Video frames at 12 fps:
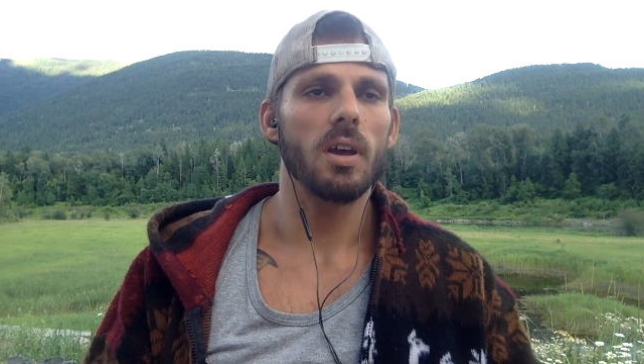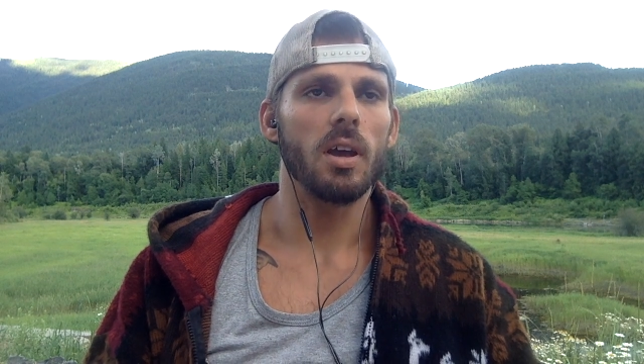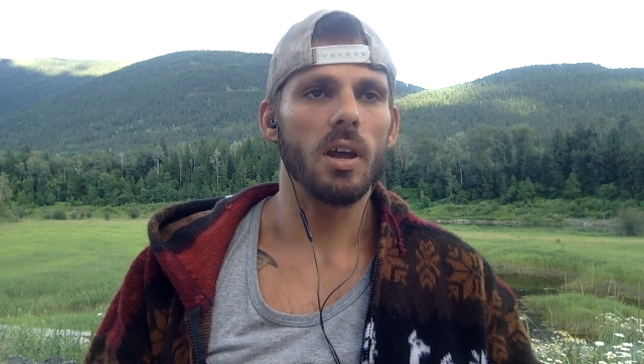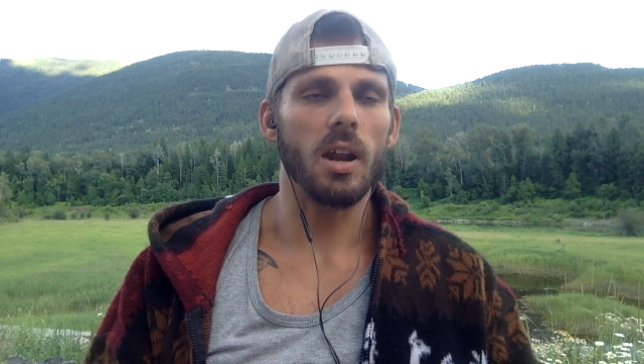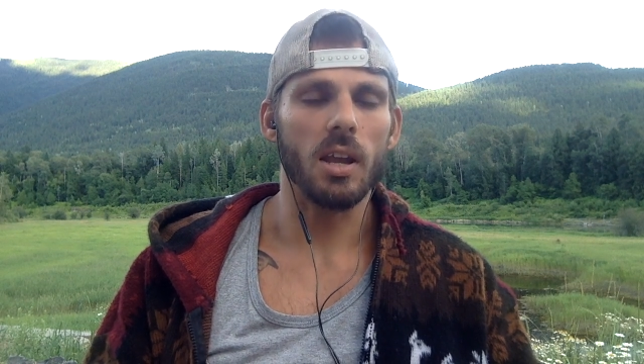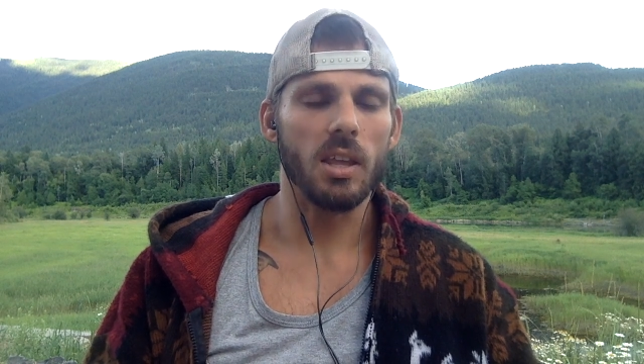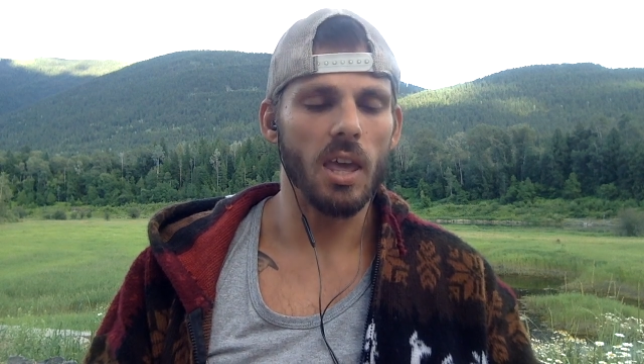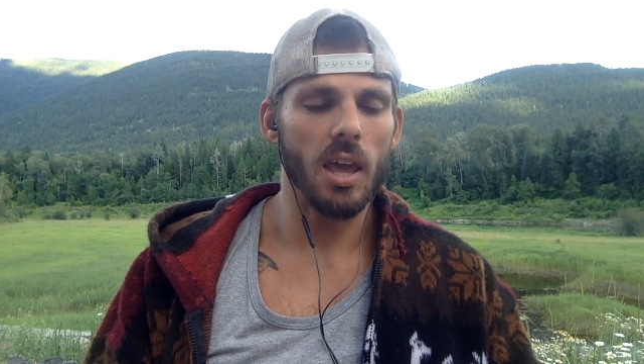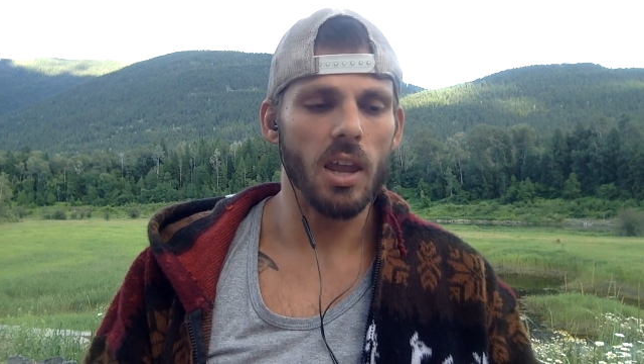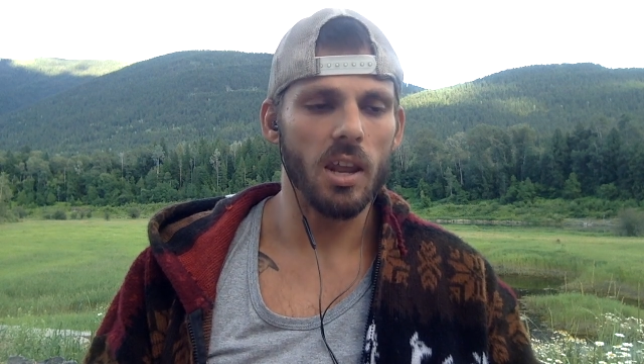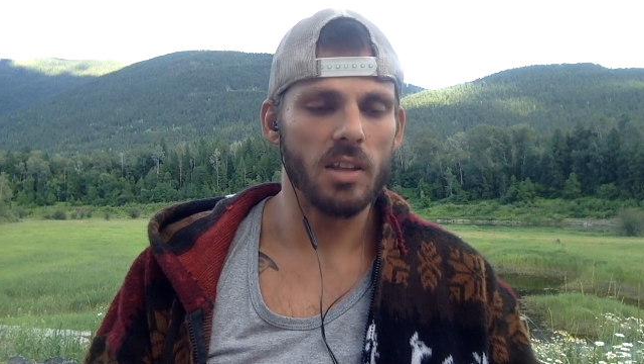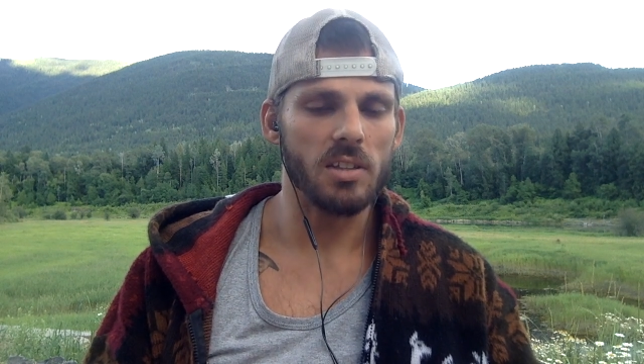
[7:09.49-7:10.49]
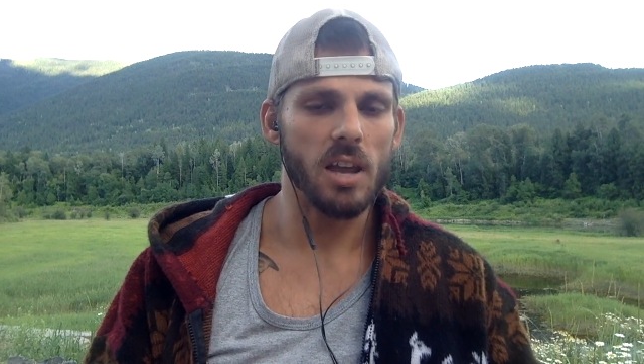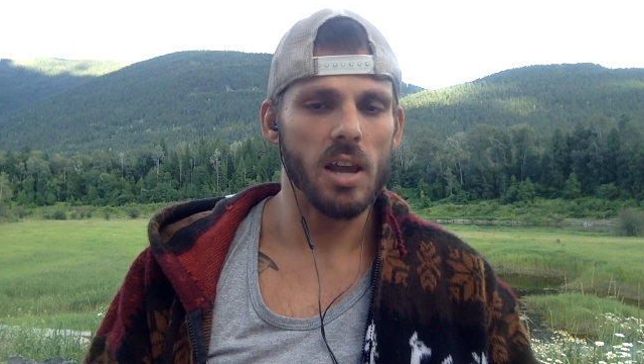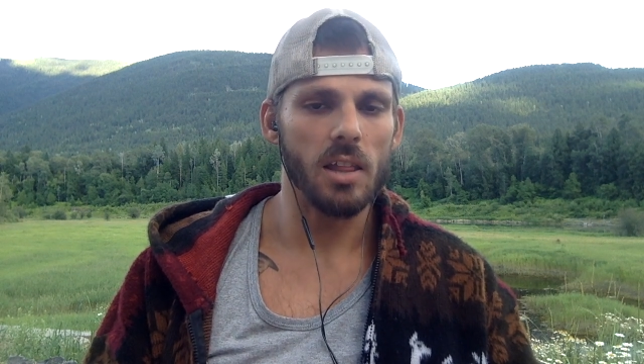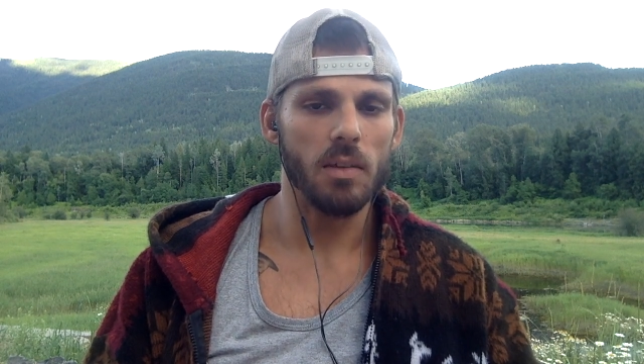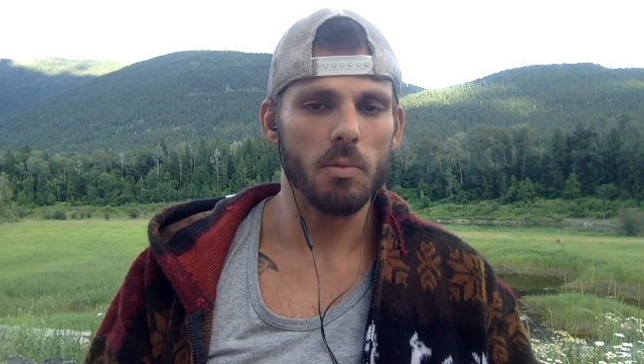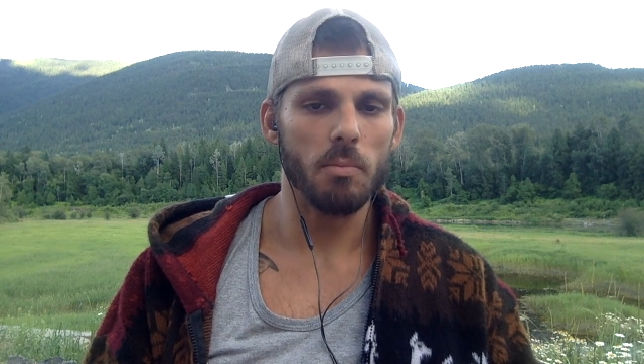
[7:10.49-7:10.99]
and I can't
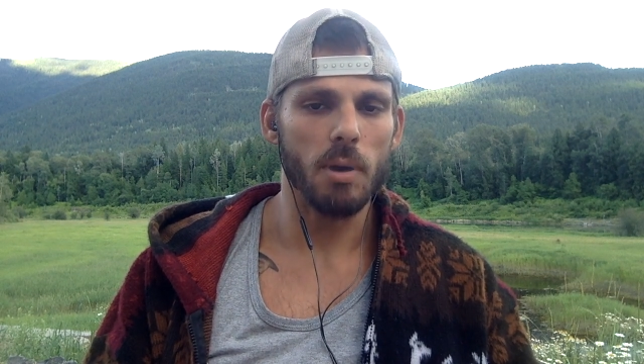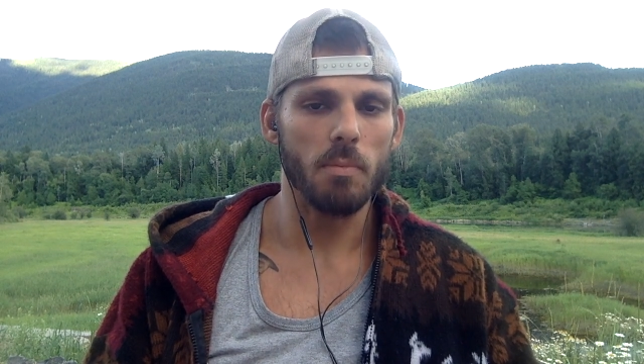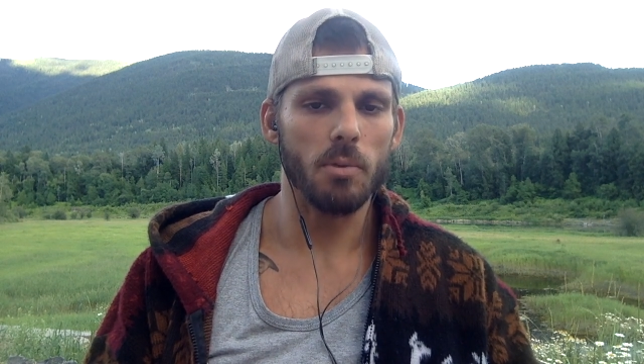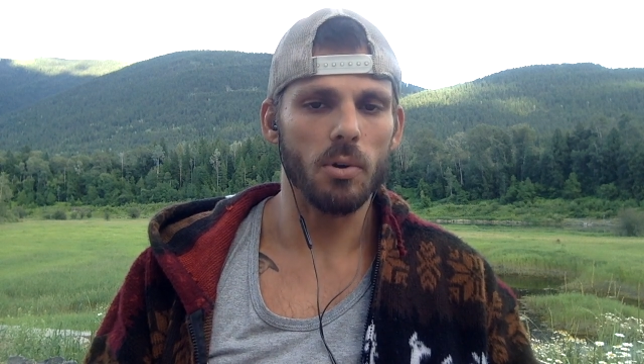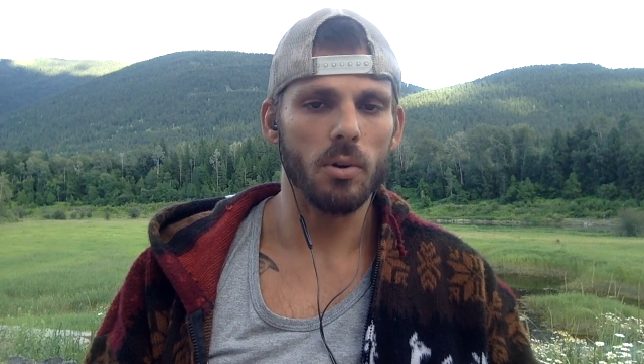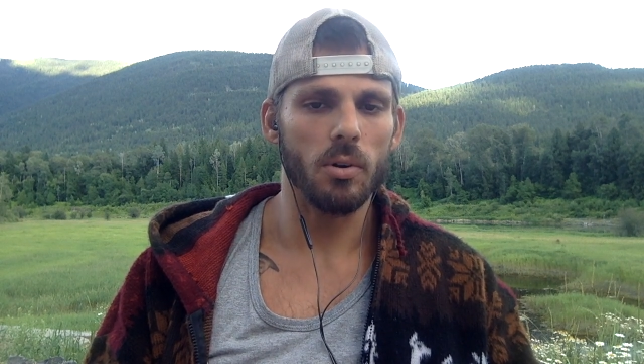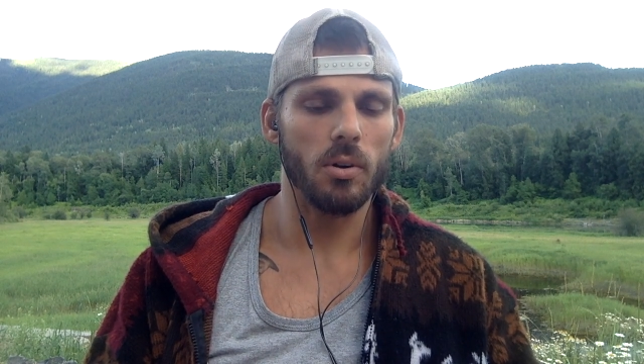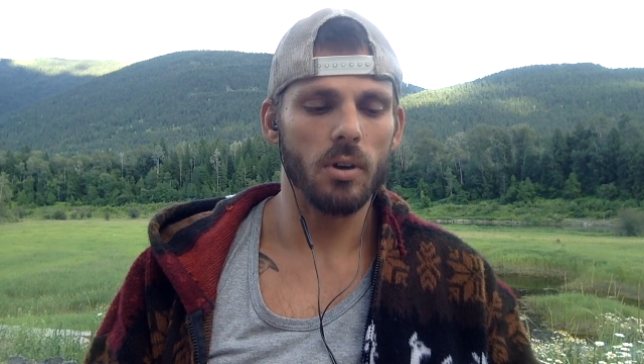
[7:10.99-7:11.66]
exactly remember